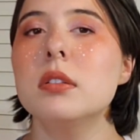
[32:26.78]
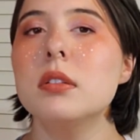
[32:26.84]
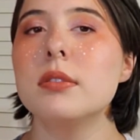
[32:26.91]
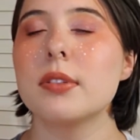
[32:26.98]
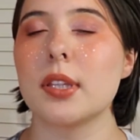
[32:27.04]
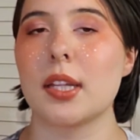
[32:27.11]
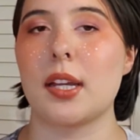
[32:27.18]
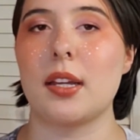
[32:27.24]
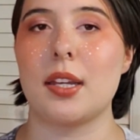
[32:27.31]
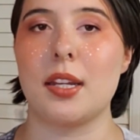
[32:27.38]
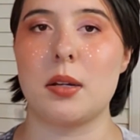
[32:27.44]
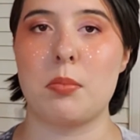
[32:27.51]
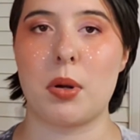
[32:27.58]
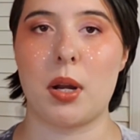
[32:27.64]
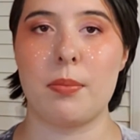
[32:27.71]
feel like I need
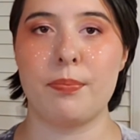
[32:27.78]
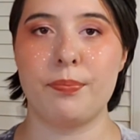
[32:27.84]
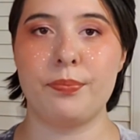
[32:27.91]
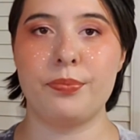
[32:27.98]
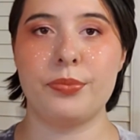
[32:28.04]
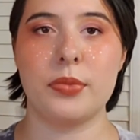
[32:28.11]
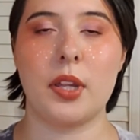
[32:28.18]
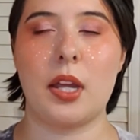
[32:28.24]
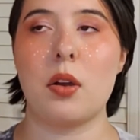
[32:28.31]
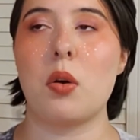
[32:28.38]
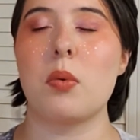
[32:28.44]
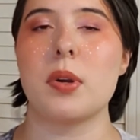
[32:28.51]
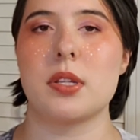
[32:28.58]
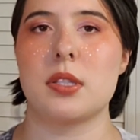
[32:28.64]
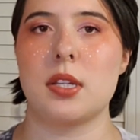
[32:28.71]
a burp. I
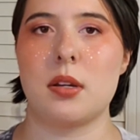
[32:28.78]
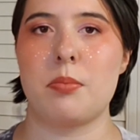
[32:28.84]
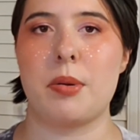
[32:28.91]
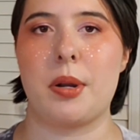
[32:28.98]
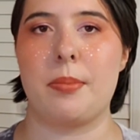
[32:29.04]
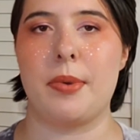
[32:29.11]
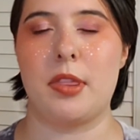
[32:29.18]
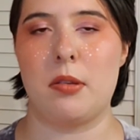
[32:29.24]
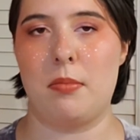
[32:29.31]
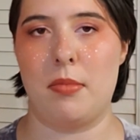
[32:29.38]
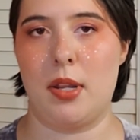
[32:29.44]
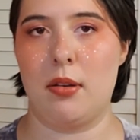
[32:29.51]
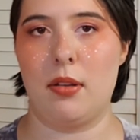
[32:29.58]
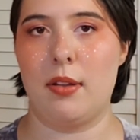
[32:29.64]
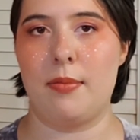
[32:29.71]
always need a burp in the
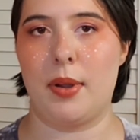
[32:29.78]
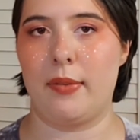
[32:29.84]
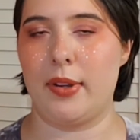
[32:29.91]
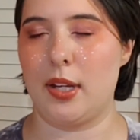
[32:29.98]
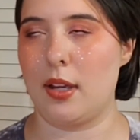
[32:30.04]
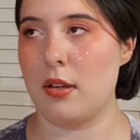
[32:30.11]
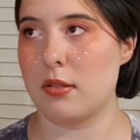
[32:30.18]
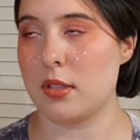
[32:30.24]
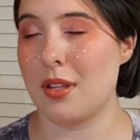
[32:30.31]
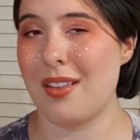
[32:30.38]
middle of my videos.